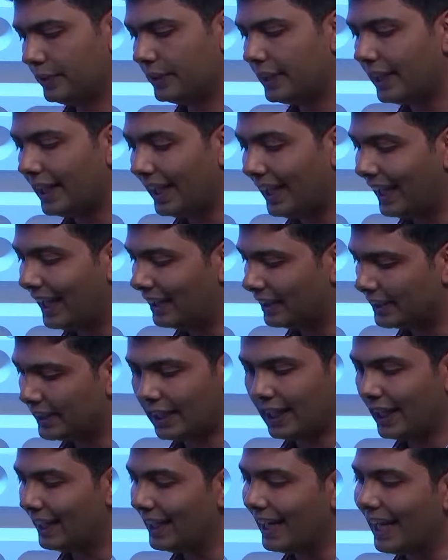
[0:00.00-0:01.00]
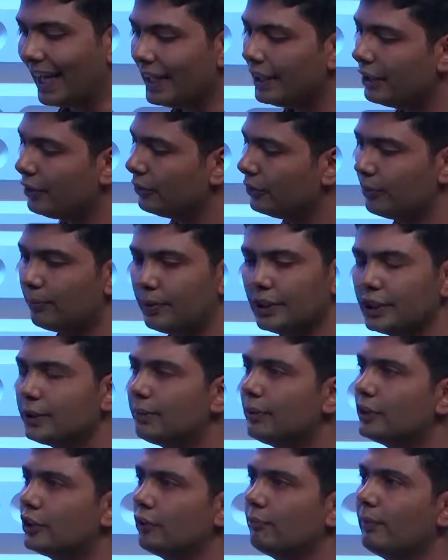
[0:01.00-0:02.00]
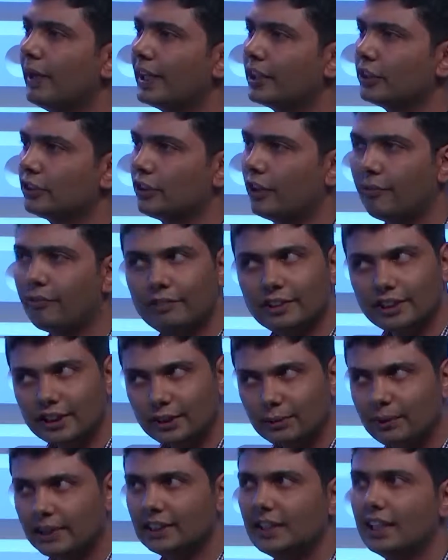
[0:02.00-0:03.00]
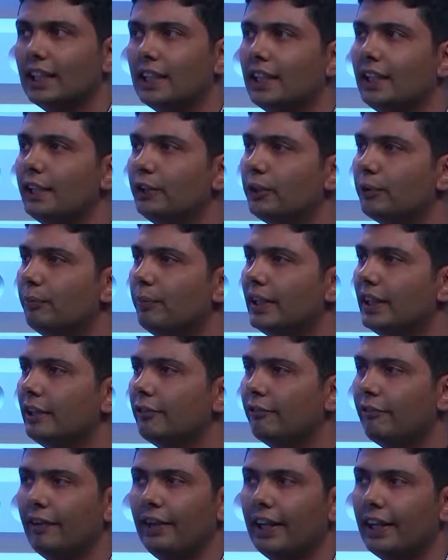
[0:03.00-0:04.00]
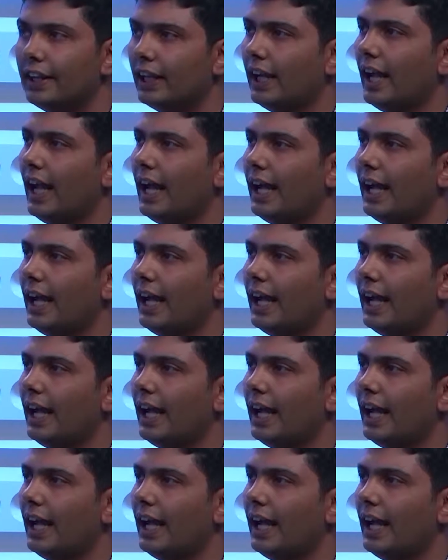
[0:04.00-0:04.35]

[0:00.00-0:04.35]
they, they're aligned to the principles of Microsoft, which is basically to be fair